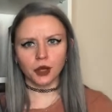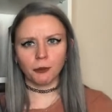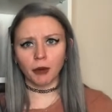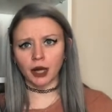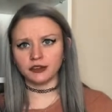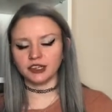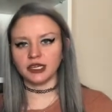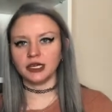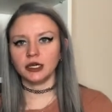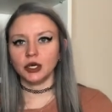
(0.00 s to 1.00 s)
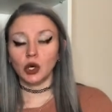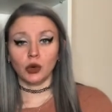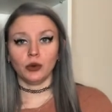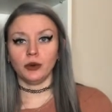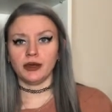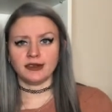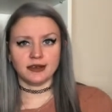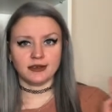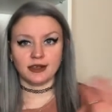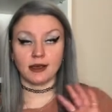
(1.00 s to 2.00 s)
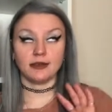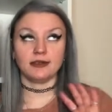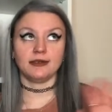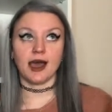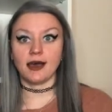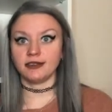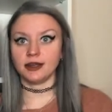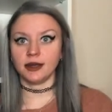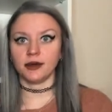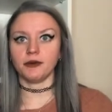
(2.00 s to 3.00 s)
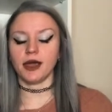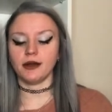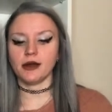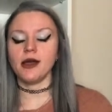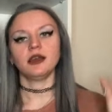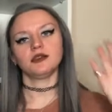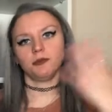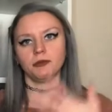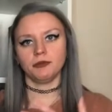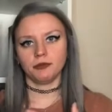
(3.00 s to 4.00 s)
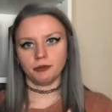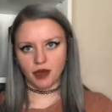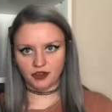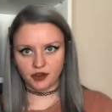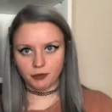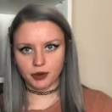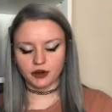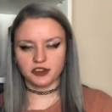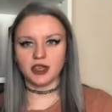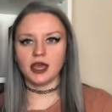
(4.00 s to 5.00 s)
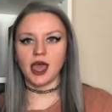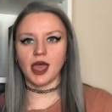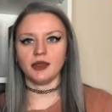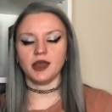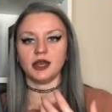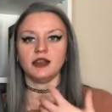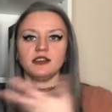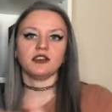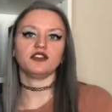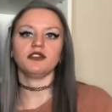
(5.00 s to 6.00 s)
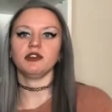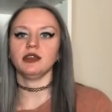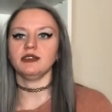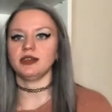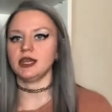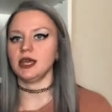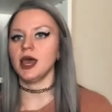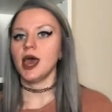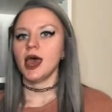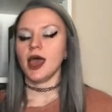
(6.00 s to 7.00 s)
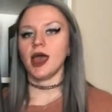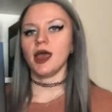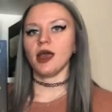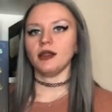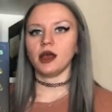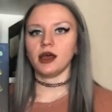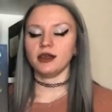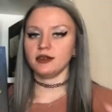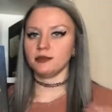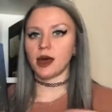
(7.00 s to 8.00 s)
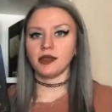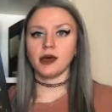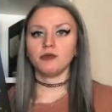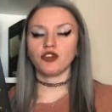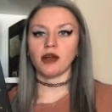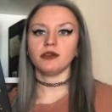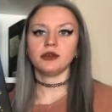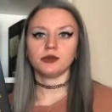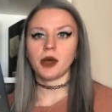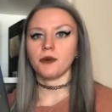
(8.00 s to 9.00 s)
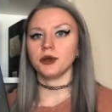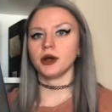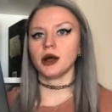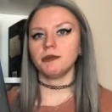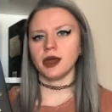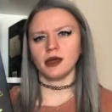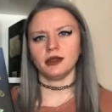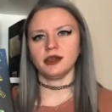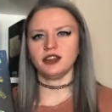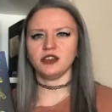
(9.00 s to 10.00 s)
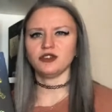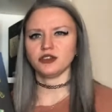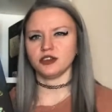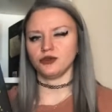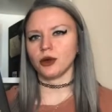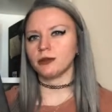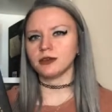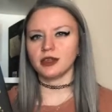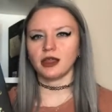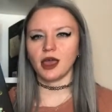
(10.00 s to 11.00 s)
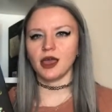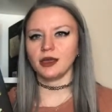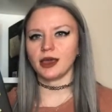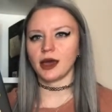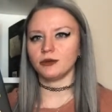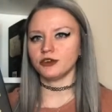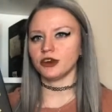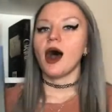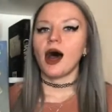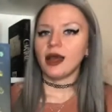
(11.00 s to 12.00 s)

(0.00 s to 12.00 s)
Monty, who is this sassy narrator, his best friend Percy, and then his sister Felicity. And it is about them traveling throughout Europe and the dangers and troubles that they encounter.